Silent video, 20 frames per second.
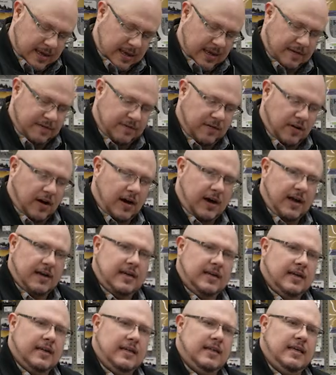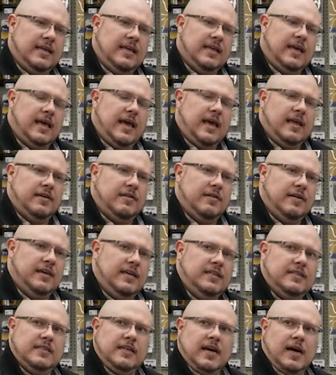If not, the other
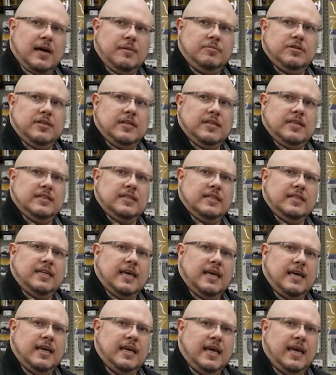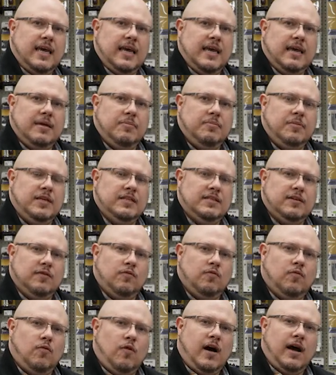easy option is to take a piece
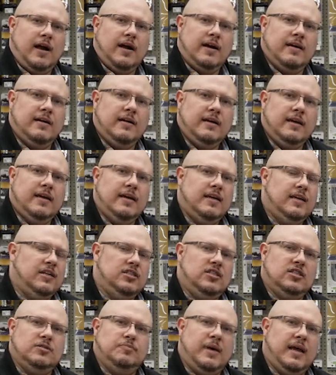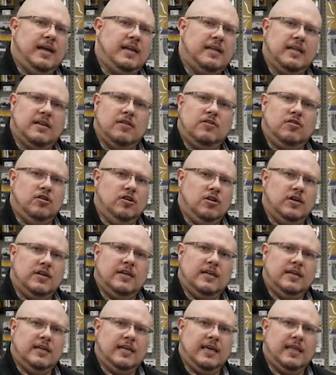of wire, just bend a little hook
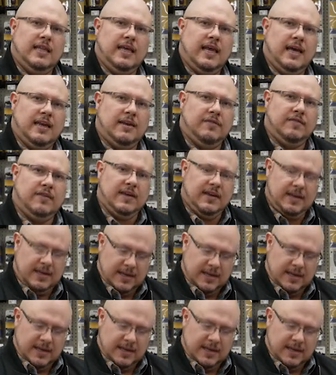in the end of it,